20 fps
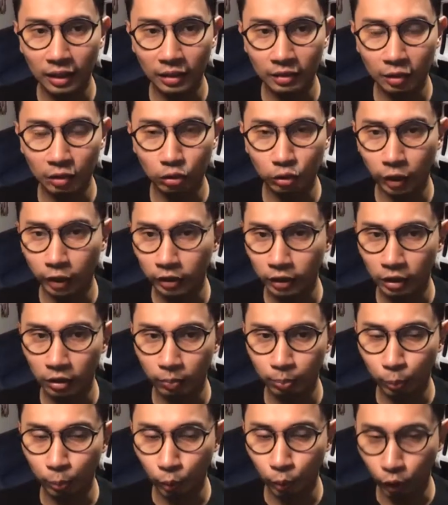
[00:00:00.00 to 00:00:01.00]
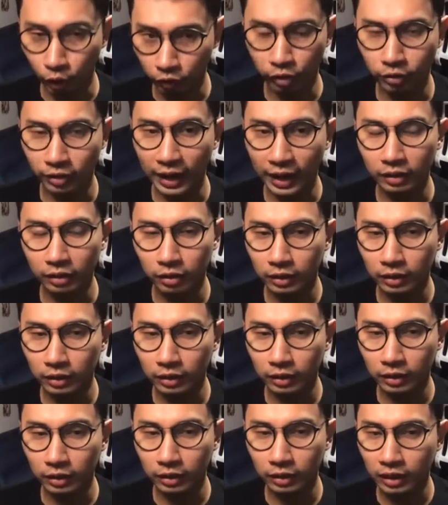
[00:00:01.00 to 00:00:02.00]
is a starting point for that.
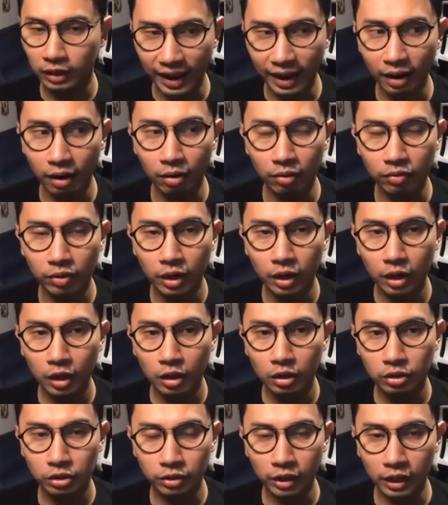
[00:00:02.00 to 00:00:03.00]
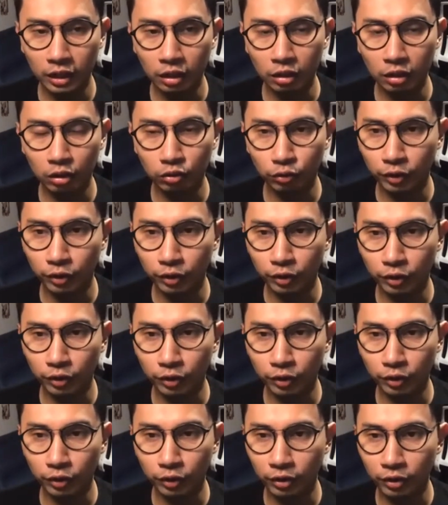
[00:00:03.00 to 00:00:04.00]
We have trainings for that
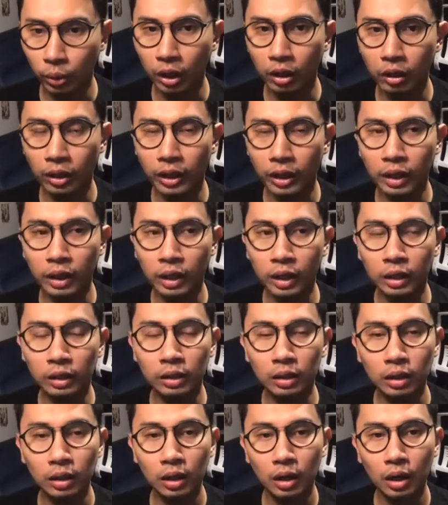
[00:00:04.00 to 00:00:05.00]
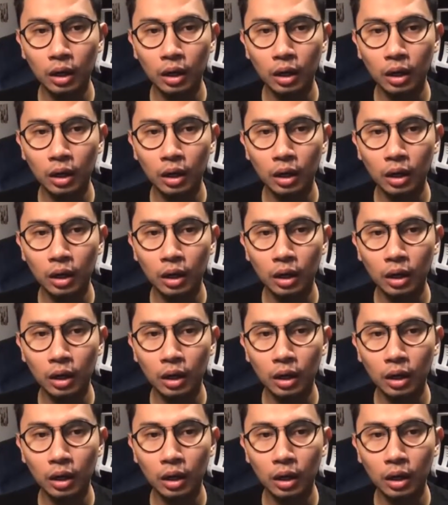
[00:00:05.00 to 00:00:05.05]
as well, and